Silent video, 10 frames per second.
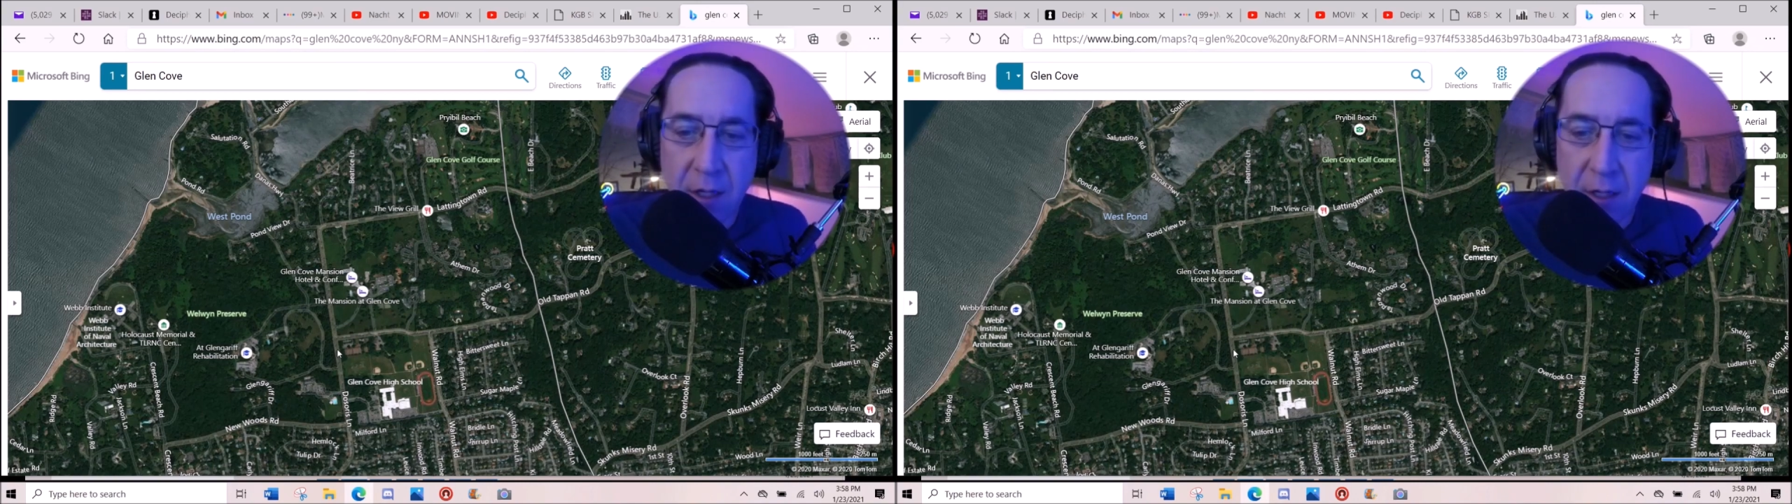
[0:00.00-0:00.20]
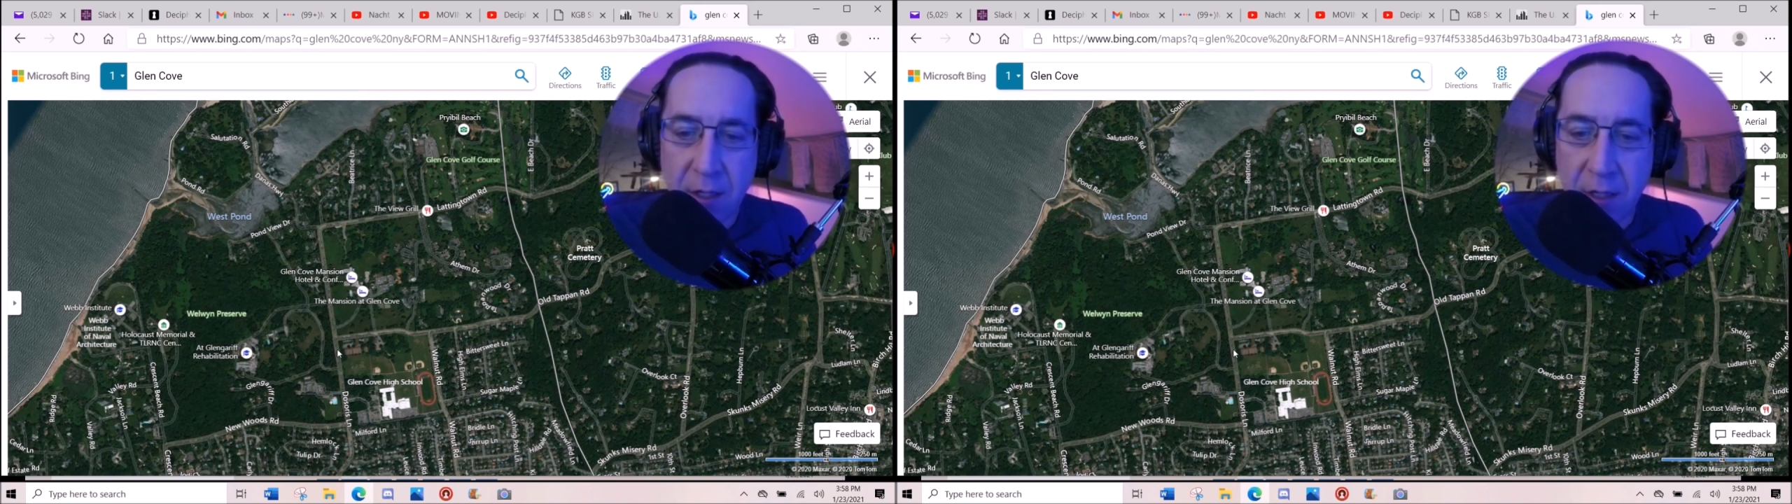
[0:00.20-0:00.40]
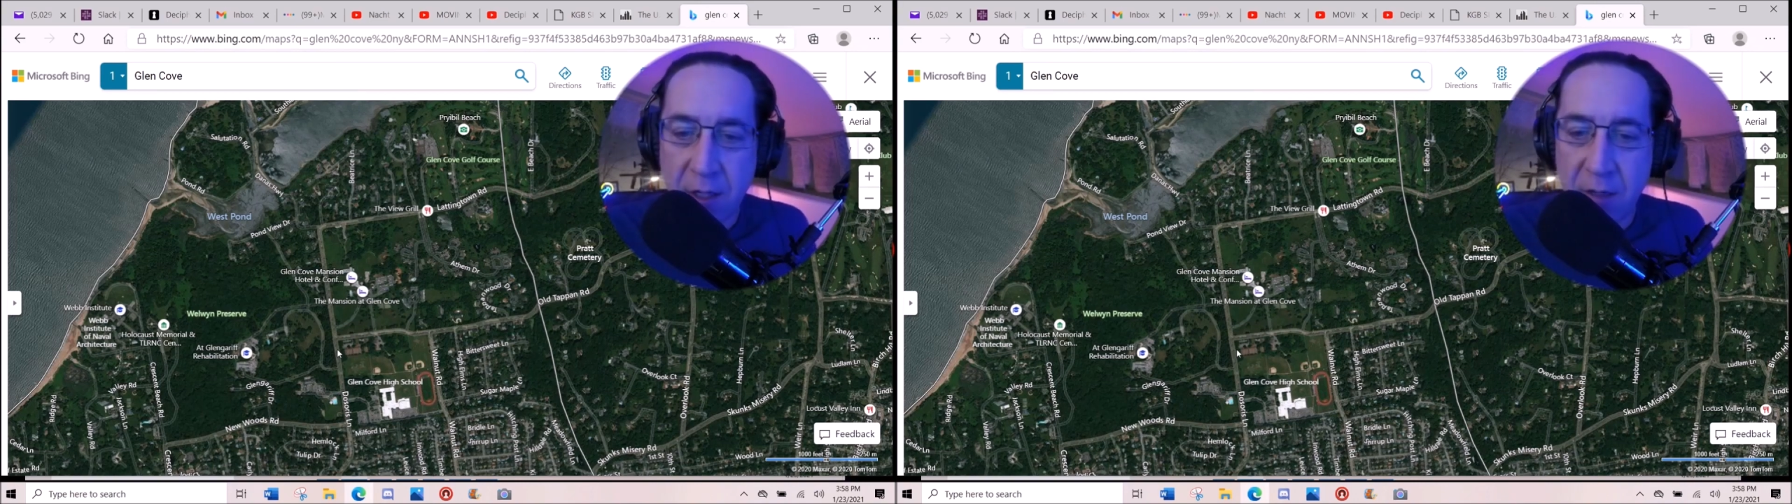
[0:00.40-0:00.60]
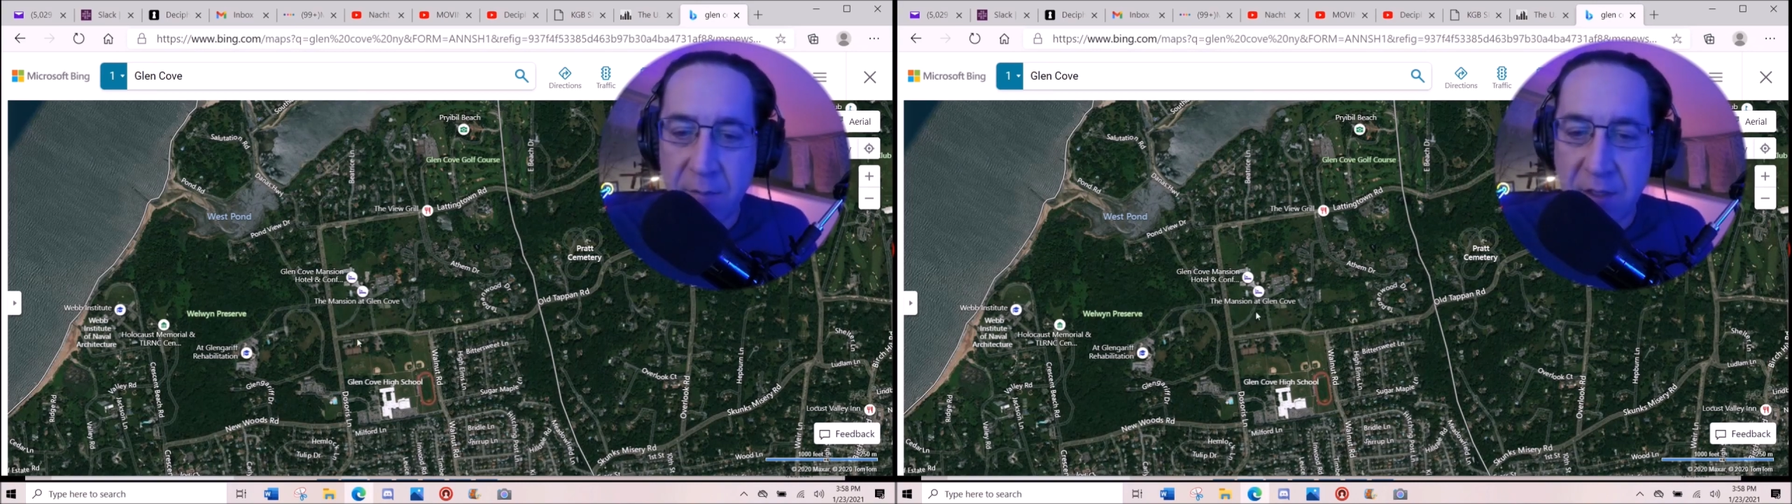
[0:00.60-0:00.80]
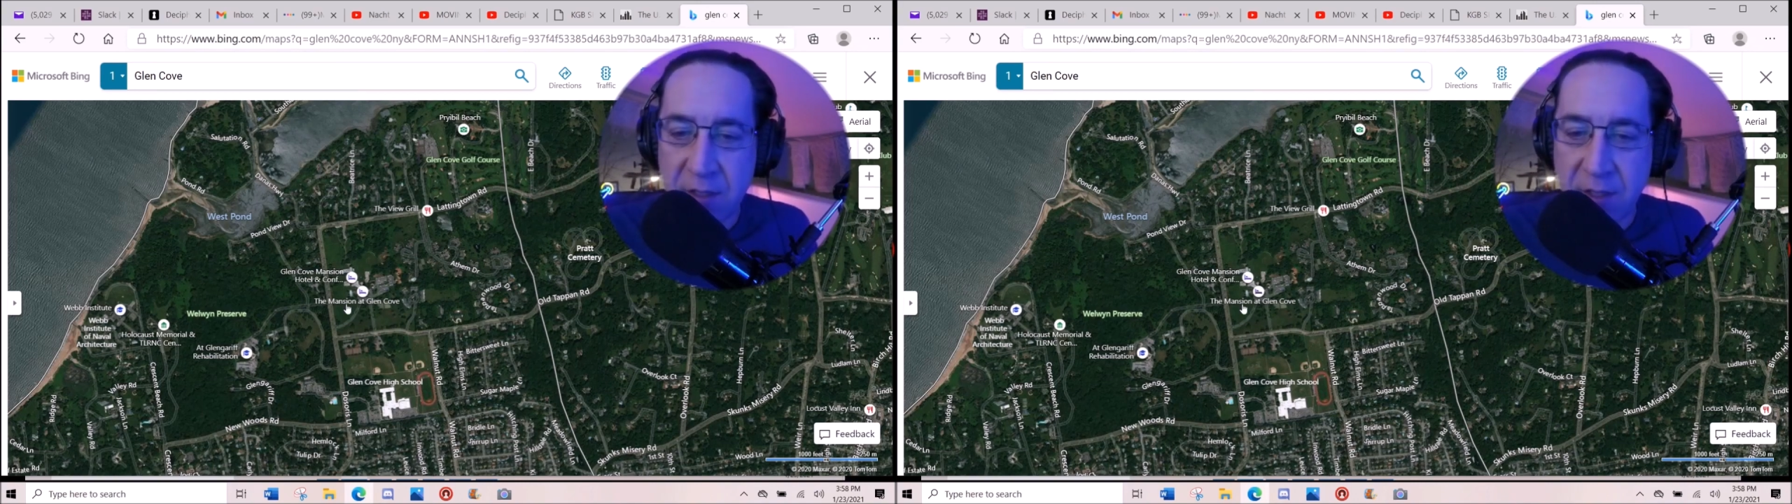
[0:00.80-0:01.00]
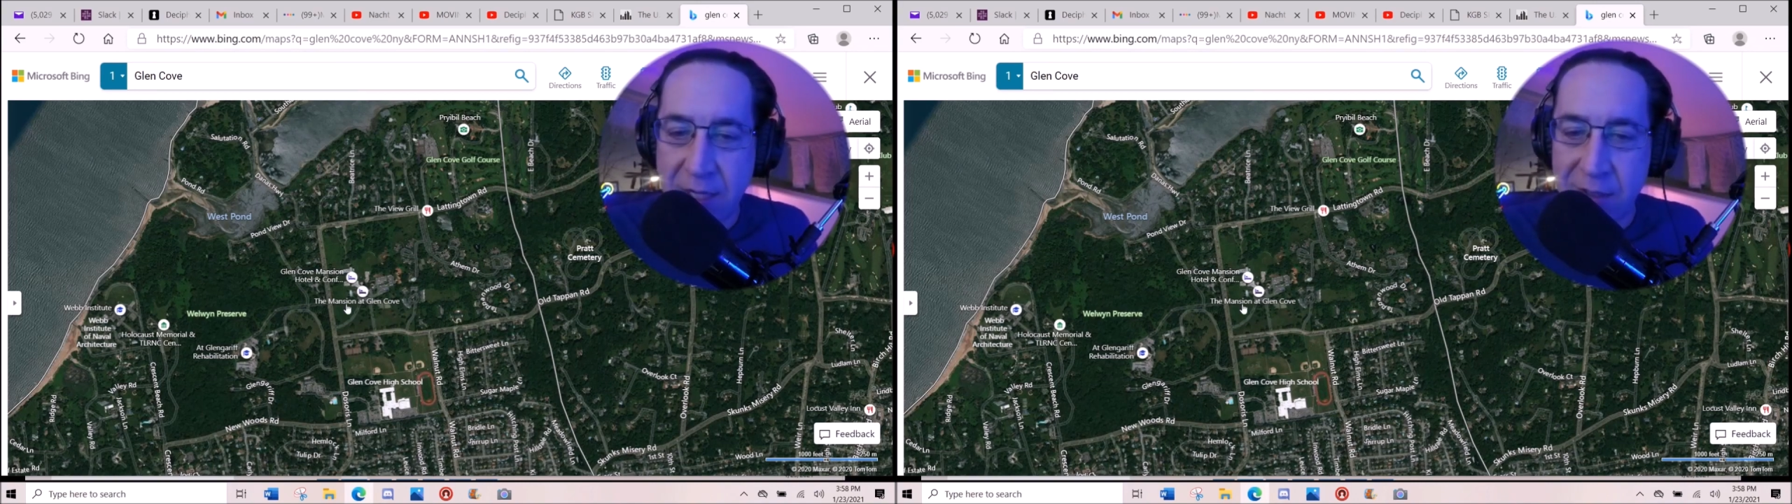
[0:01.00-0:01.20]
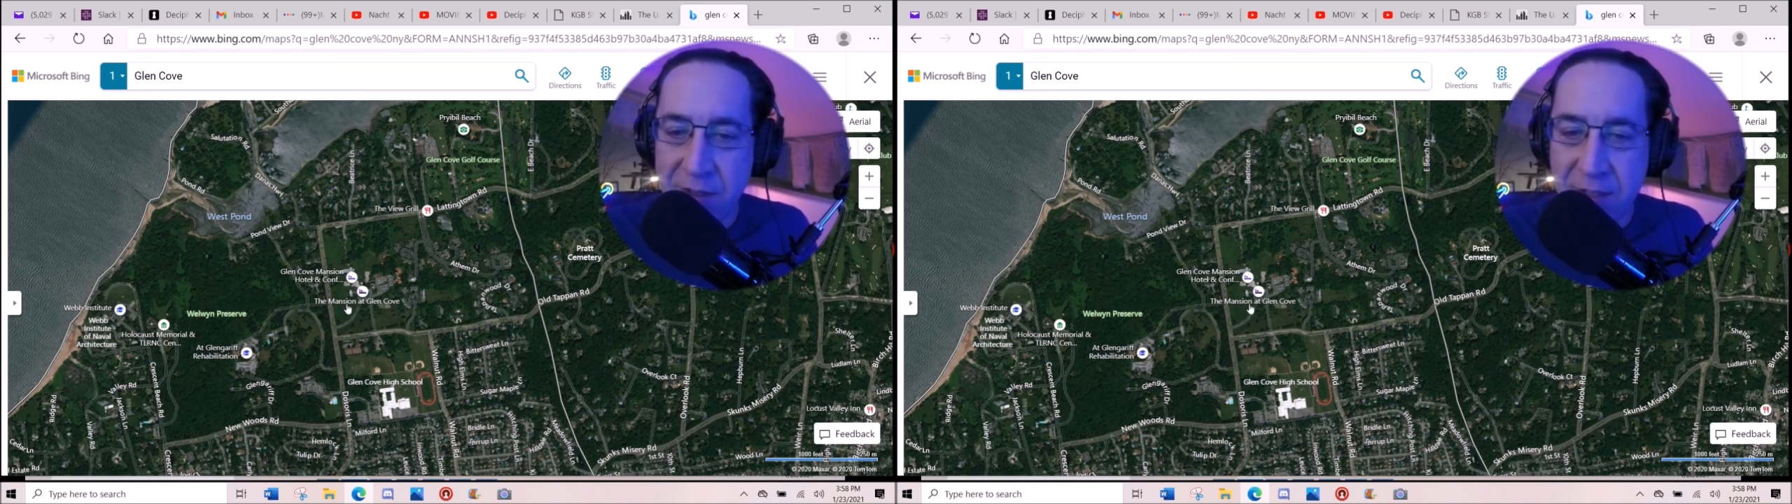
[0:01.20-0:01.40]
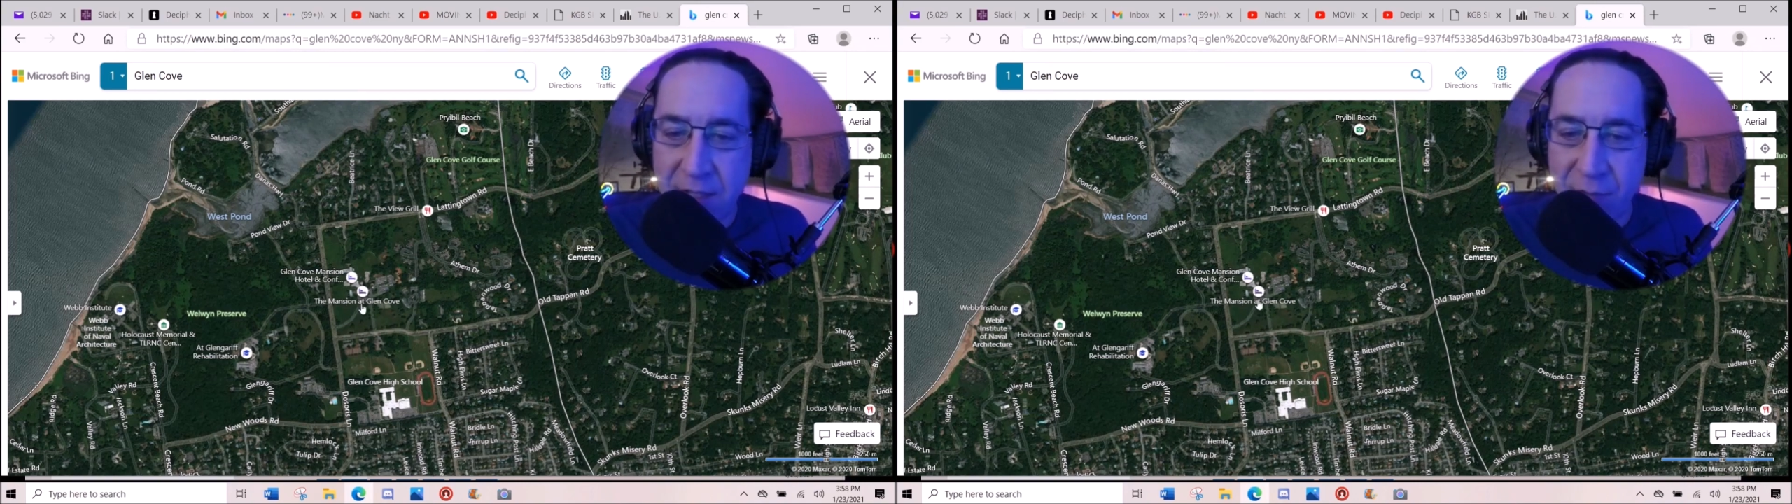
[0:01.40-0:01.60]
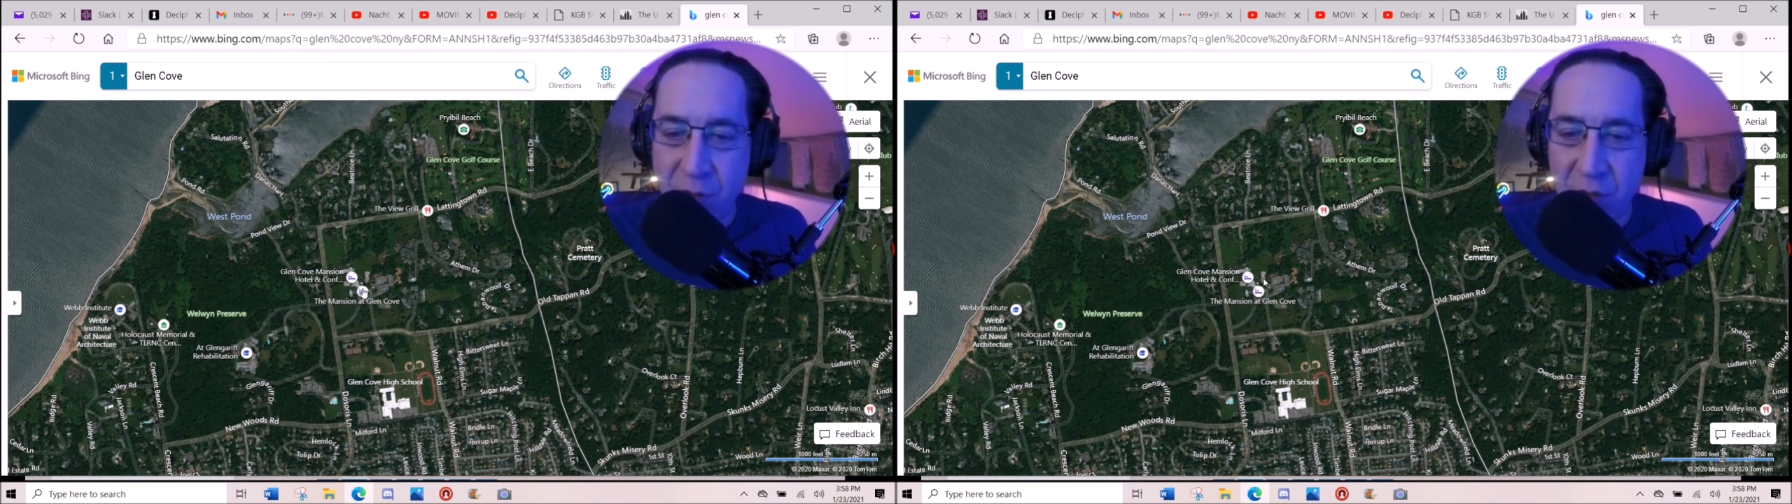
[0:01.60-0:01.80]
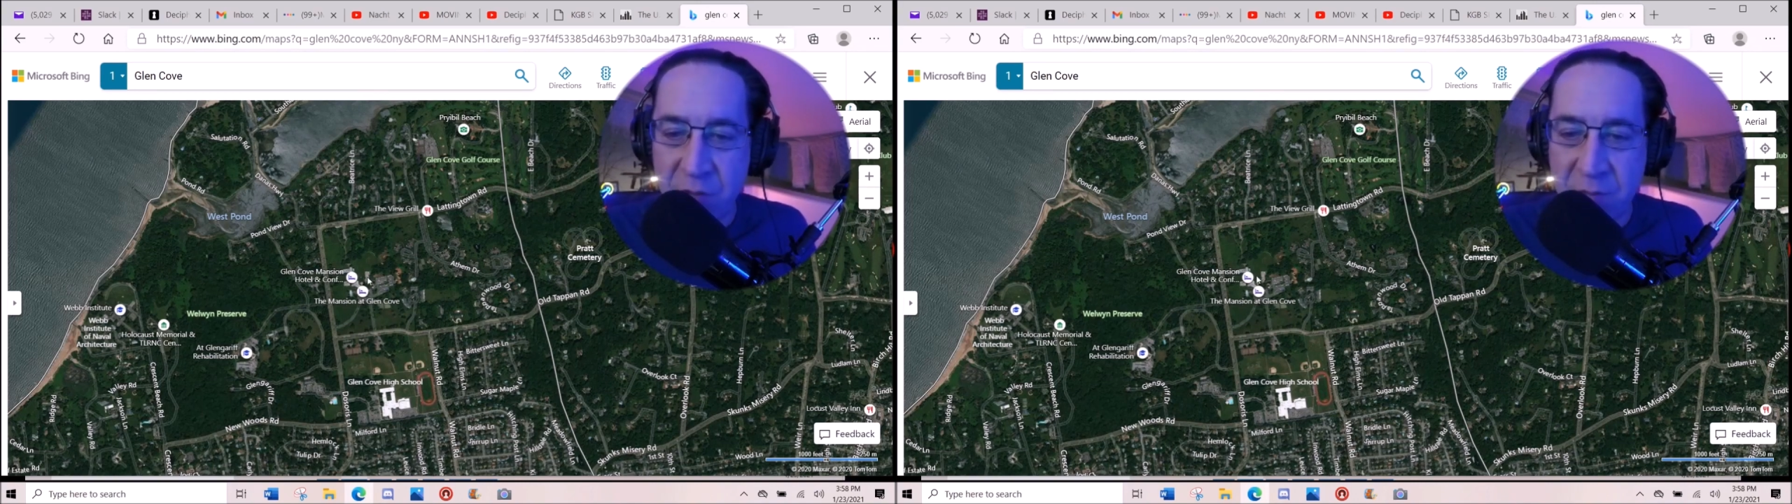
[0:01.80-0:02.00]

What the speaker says: These are the areas that I roamed in.